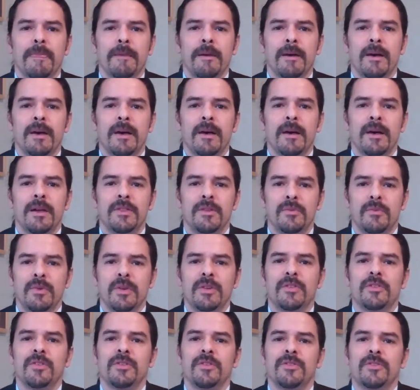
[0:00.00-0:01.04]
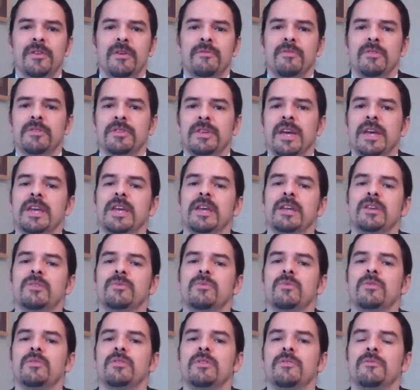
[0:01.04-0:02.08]
in the recent several decades
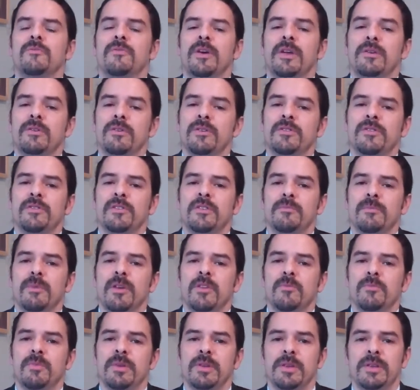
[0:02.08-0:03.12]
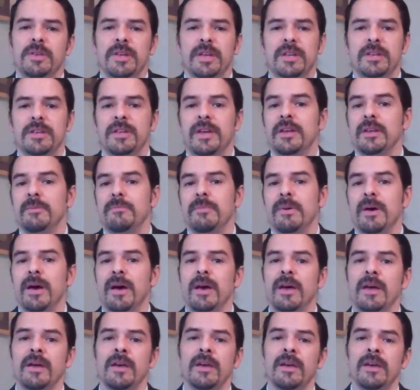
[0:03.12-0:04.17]
where the federal system has been dictated
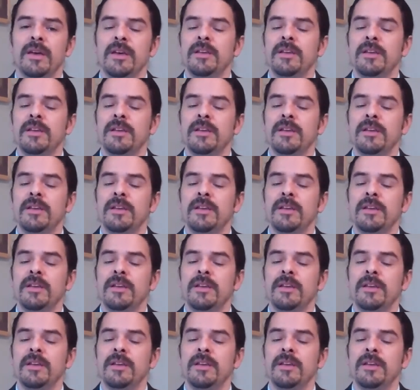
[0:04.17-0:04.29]
by